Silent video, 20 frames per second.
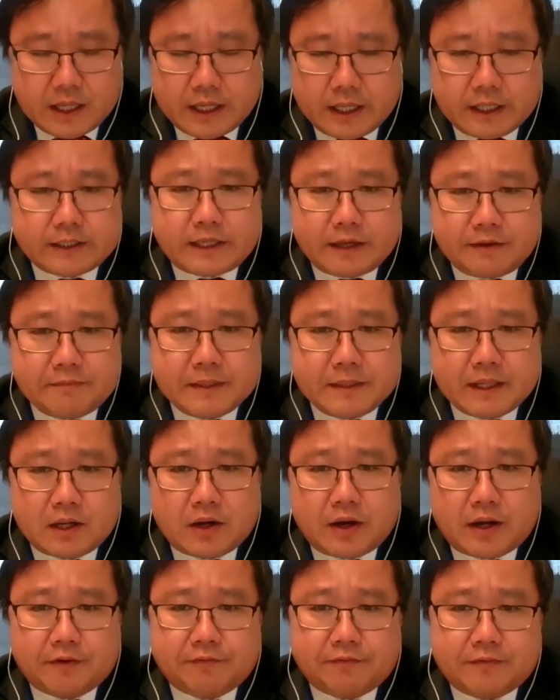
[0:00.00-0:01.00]
it gave me a
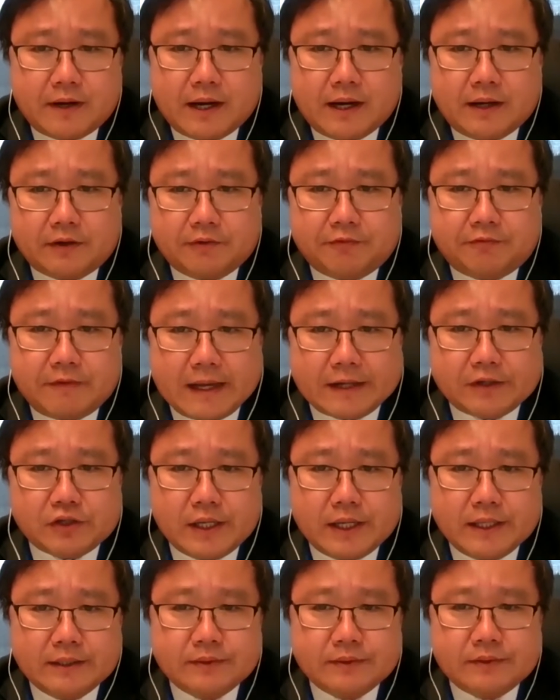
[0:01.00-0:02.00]
lot of
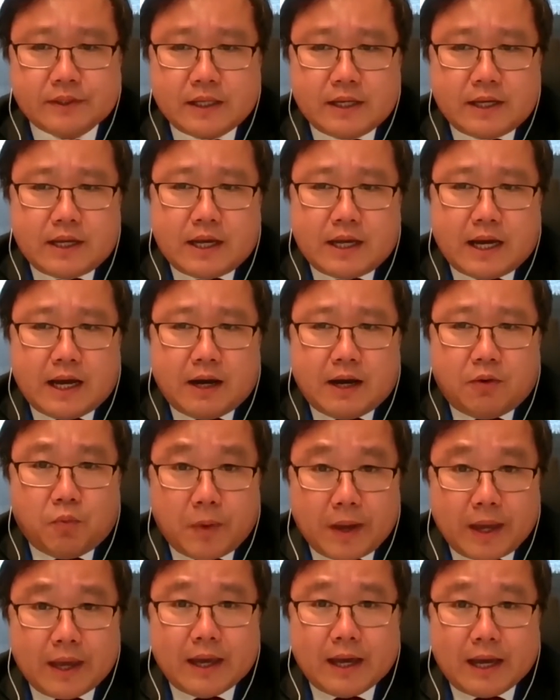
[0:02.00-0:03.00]
reflections
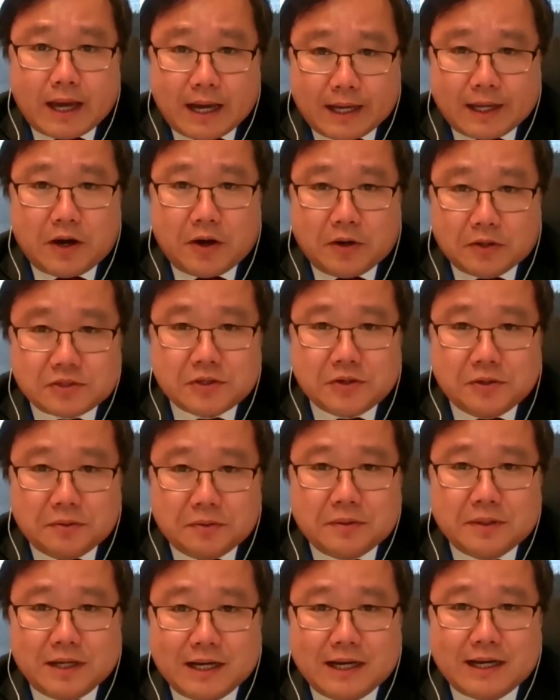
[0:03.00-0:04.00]
where I
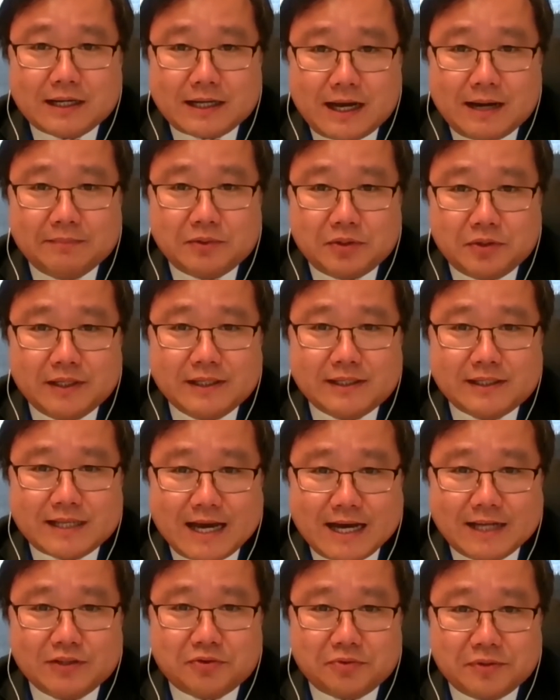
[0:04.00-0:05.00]
also come to this
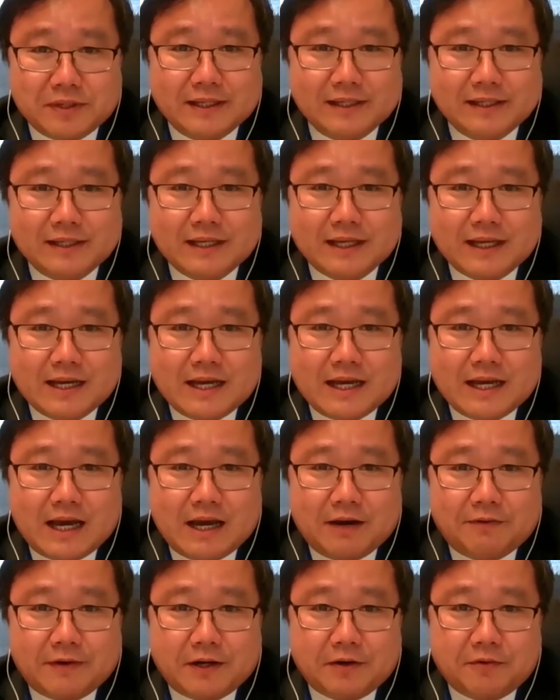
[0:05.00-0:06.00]
country
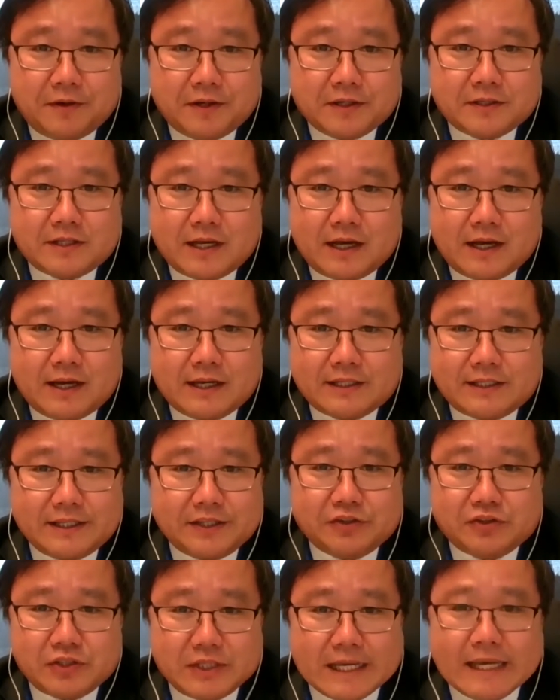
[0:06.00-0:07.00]
when I was
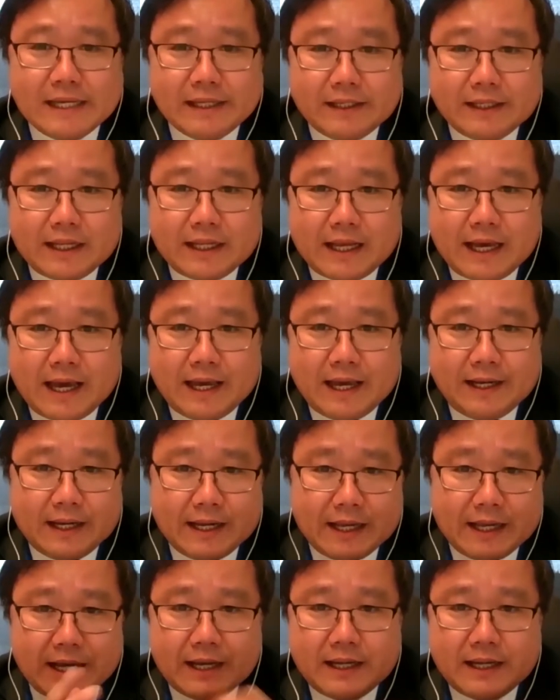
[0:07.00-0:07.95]
16. And